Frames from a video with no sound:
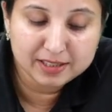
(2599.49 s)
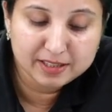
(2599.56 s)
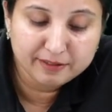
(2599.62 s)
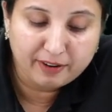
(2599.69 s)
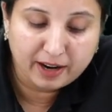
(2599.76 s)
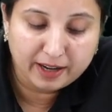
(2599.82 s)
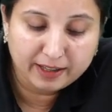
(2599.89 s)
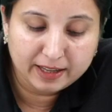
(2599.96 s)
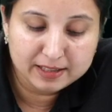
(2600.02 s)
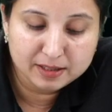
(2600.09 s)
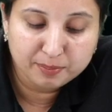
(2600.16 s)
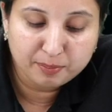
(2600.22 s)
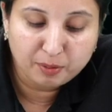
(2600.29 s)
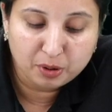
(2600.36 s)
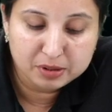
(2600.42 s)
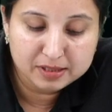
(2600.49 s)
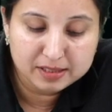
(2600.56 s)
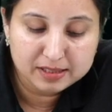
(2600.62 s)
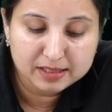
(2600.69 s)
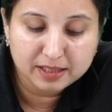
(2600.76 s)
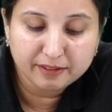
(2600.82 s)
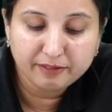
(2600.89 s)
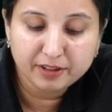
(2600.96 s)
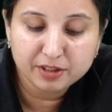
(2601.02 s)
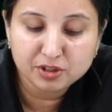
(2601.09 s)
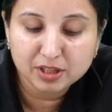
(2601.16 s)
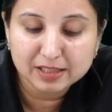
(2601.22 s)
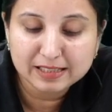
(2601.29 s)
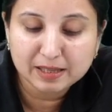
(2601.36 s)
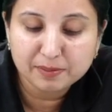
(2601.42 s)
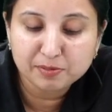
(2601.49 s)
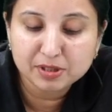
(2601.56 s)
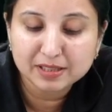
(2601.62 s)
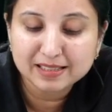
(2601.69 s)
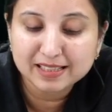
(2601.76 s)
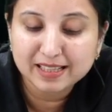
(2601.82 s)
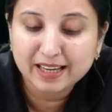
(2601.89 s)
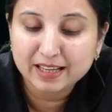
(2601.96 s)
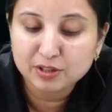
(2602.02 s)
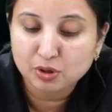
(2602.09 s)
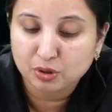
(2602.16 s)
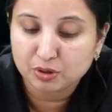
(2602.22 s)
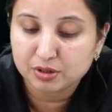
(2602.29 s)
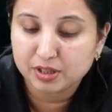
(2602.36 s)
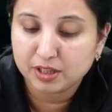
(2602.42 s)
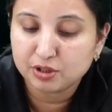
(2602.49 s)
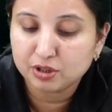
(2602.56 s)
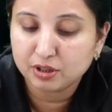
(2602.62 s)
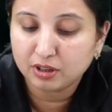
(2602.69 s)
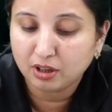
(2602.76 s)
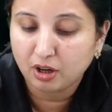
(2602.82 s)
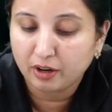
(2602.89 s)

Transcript: is defined as the process in which a substance gains oxygen